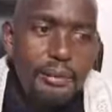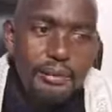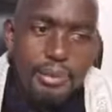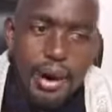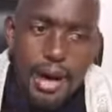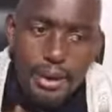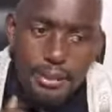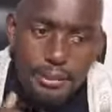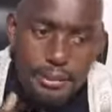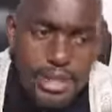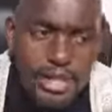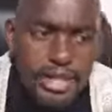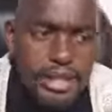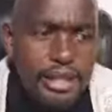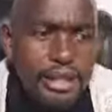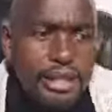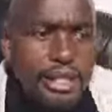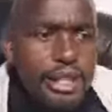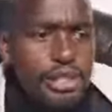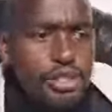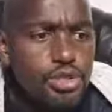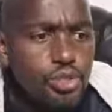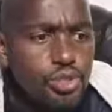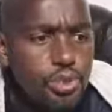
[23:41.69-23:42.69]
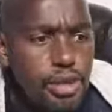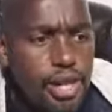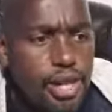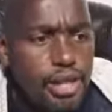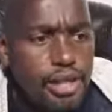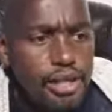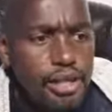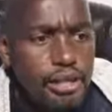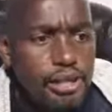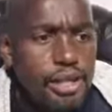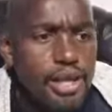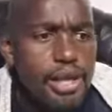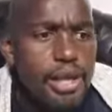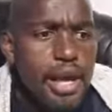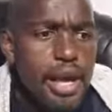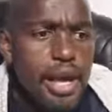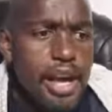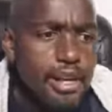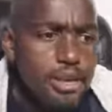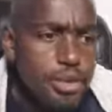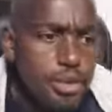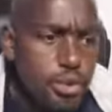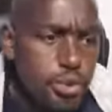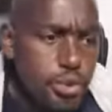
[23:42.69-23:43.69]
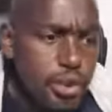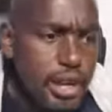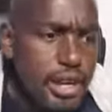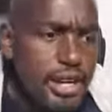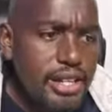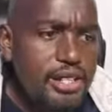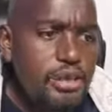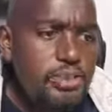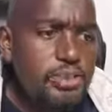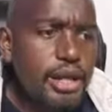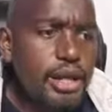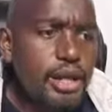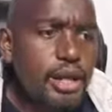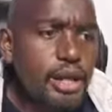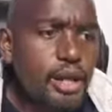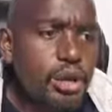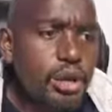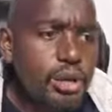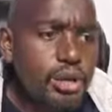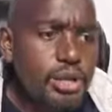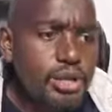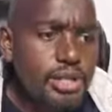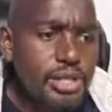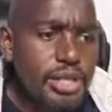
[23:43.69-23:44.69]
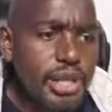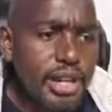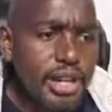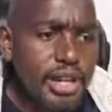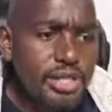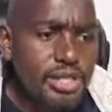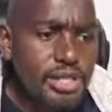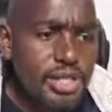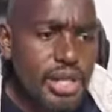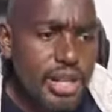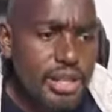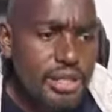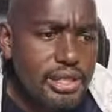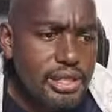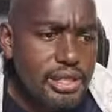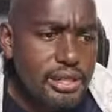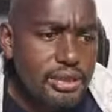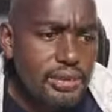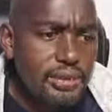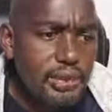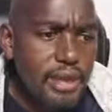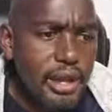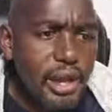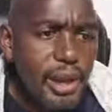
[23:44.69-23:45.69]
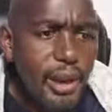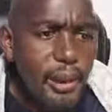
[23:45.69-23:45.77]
By me kings reign, and rulers make laws that are just.